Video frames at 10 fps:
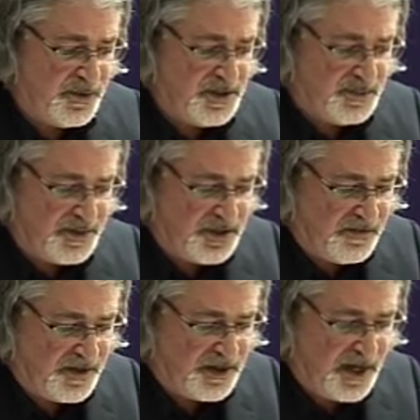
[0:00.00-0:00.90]
between
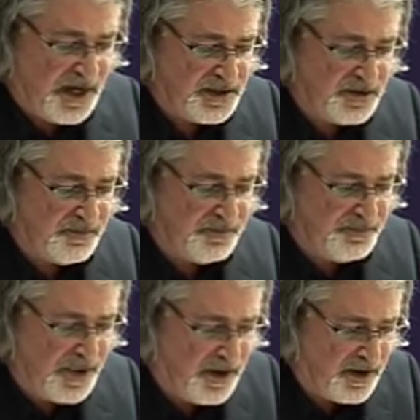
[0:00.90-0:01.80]
specific kinds
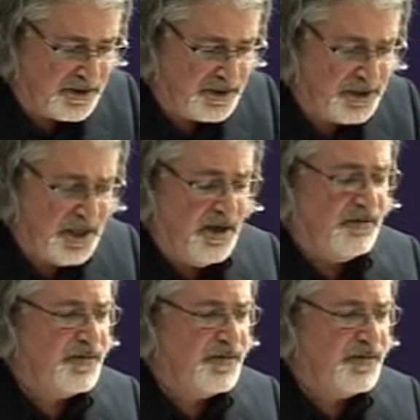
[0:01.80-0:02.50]
of parts.